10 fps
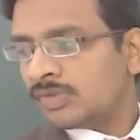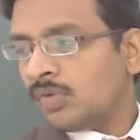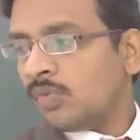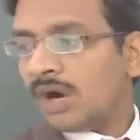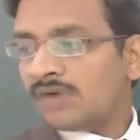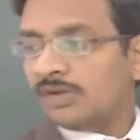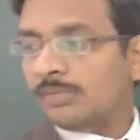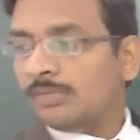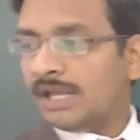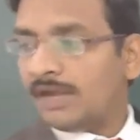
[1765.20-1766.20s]
What will
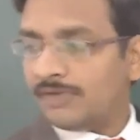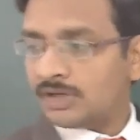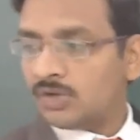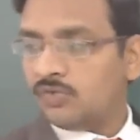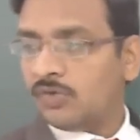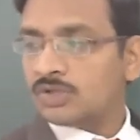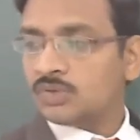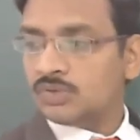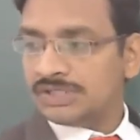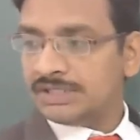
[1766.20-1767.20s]
be the effective force
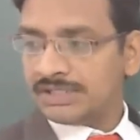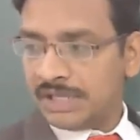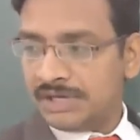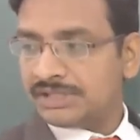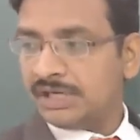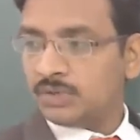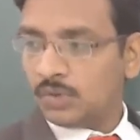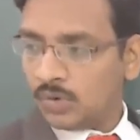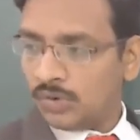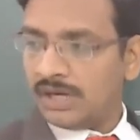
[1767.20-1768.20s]
which is essential to
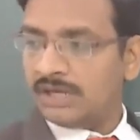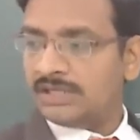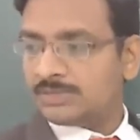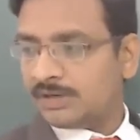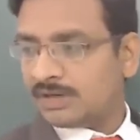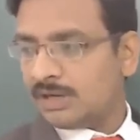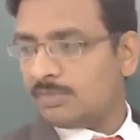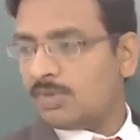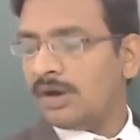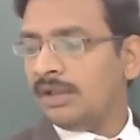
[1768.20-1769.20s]
rotate this particular
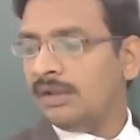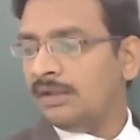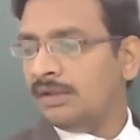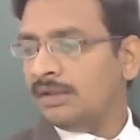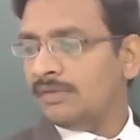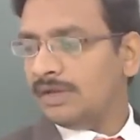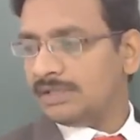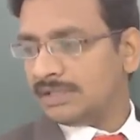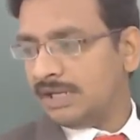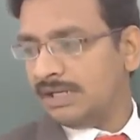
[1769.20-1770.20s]
body
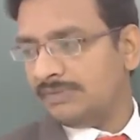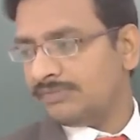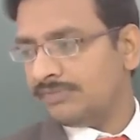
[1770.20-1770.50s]
vertically?